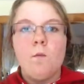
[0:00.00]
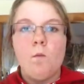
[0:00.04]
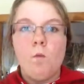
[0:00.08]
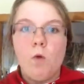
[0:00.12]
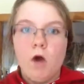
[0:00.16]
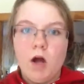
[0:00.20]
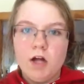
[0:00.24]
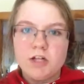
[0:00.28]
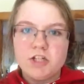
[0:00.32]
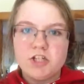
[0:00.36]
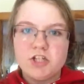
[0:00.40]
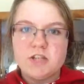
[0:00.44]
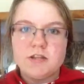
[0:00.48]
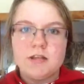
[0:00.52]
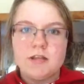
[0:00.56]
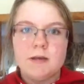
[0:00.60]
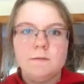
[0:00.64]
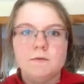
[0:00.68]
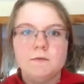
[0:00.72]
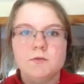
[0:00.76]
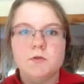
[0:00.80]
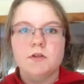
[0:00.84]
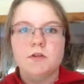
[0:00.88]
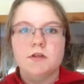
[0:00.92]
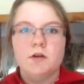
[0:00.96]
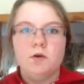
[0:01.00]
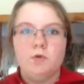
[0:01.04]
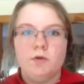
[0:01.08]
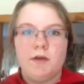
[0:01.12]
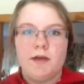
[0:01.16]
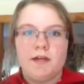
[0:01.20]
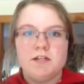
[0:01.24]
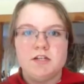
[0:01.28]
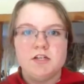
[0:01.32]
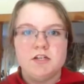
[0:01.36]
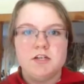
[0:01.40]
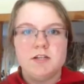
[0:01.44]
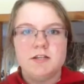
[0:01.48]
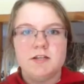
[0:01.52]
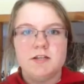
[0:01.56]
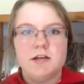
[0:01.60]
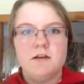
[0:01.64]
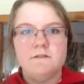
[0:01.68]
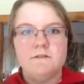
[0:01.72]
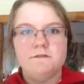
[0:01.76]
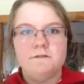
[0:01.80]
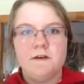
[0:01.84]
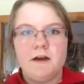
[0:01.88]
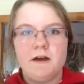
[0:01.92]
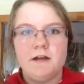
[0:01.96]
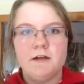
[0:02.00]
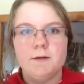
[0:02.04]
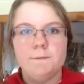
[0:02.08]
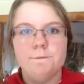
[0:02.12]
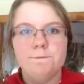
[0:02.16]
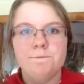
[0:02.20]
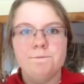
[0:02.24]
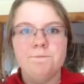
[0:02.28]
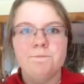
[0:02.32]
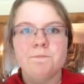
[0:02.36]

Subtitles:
watching them so they don't catch anything on fire.